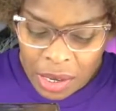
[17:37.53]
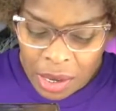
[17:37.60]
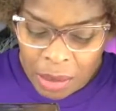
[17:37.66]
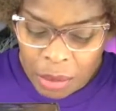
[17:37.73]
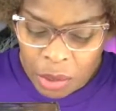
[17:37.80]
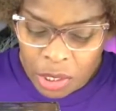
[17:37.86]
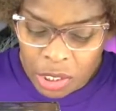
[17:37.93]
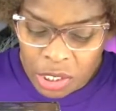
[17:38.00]

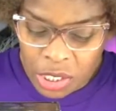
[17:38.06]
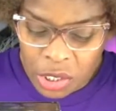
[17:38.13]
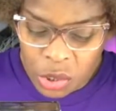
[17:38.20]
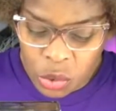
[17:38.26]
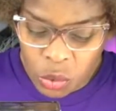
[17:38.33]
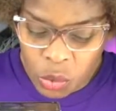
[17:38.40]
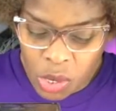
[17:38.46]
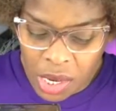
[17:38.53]
I'm going to just
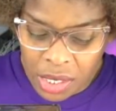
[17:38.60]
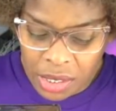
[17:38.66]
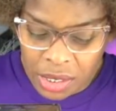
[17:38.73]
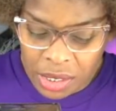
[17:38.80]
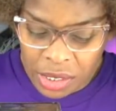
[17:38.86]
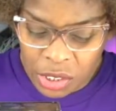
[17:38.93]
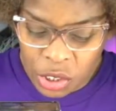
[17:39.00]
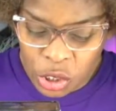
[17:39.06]
do
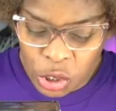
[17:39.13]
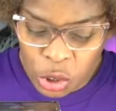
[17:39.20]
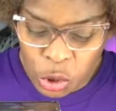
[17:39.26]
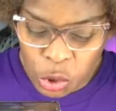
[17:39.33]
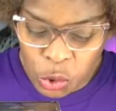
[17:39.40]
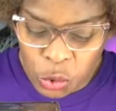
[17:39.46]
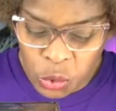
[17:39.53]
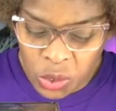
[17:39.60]
1,
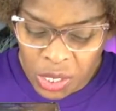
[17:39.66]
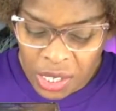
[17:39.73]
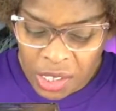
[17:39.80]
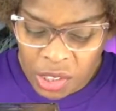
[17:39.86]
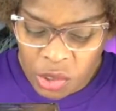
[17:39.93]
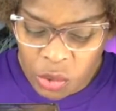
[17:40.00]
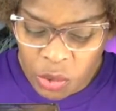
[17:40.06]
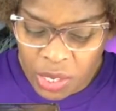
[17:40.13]
2,
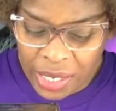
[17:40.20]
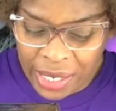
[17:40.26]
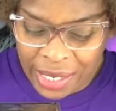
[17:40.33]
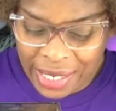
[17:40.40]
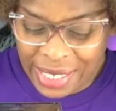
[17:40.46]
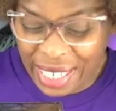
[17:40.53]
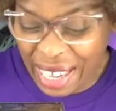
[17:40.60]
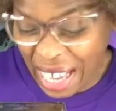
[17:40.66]
3,
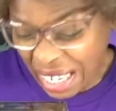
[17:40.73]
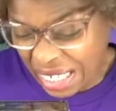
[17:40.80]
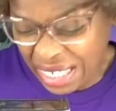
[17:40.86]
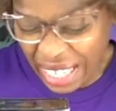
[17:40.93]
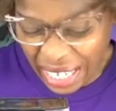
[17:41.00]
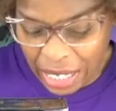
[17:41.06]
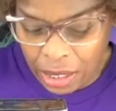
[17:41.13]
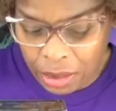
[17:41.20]
because I got
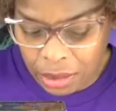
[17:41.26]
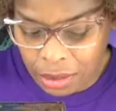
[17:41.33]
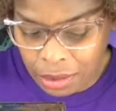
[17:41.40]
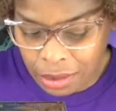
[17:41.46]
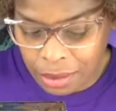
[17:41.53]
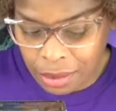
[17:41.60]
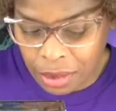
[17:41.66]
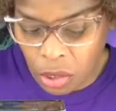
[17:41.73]
like a
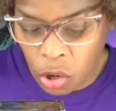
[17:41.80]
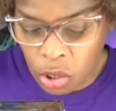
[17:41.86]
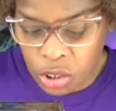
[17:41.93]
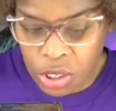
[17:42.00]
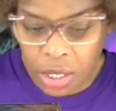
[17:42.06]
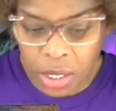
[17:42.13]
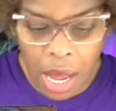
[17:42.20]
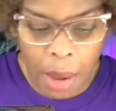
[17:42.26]

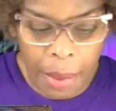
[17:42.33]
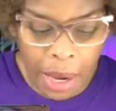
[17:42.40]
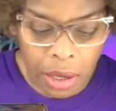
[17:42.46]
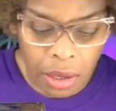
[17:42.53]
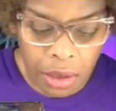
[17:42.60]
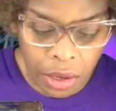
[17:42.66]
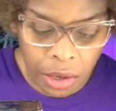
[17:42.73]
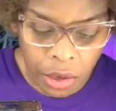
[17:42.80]
large glob out
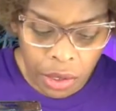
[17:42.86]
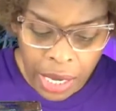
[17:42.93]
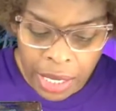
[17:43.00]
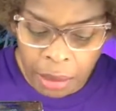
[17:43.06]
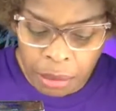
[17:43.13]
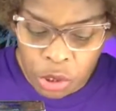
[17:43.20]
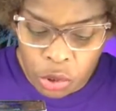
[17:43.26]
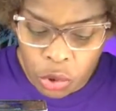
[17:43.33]
of there.
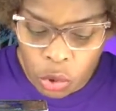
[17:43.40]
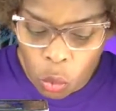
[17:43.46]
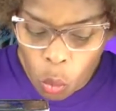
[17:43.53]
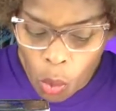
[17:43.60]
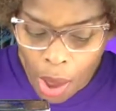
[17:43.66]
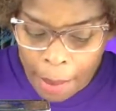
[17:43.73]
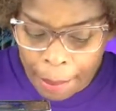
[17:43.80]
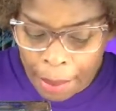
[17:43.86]
And I'm just going to
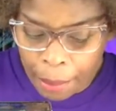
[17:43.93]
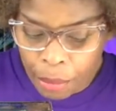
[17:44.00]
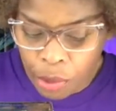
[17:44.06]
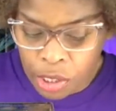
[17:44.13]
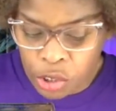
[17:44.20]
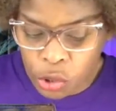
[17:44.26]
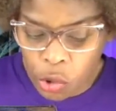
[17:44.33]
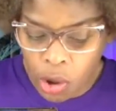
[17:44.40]
wipe my
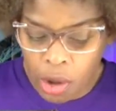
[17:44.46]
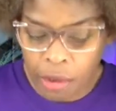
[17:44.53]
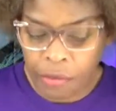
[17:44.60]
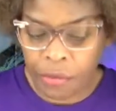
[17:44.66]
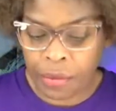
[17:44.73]
brush off